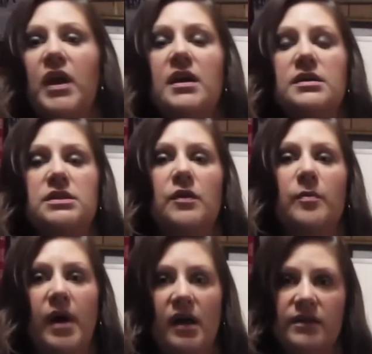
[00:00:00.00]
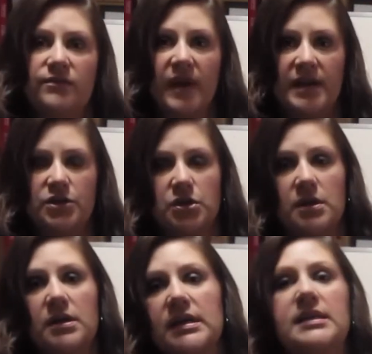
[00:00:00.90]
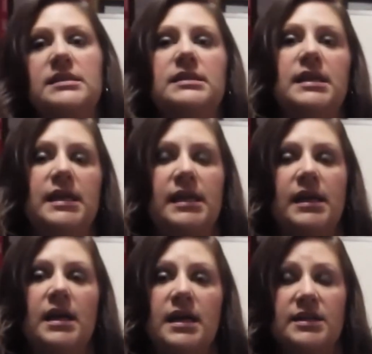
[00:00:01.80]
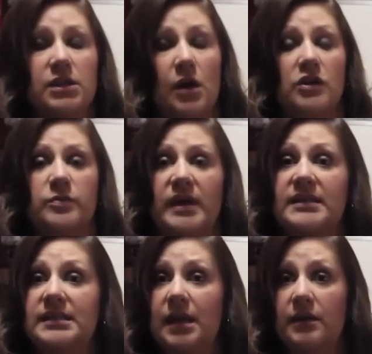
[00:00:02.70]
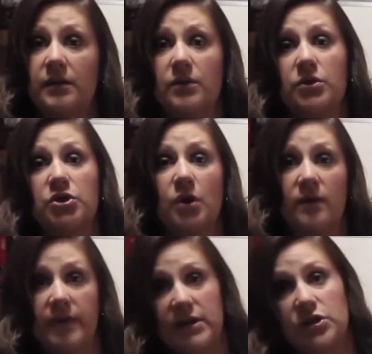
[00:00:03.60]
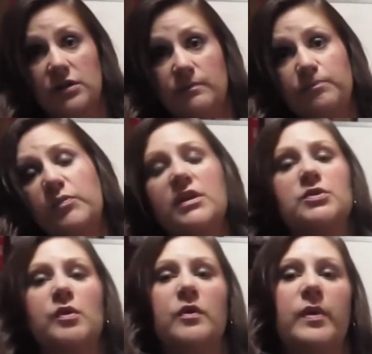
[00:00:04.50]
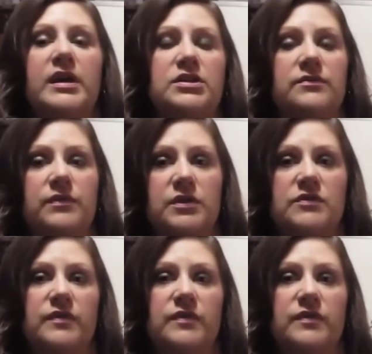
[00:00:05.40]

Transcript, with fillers: So the polyphagia is caused by cellular starvation. It's where the patient feels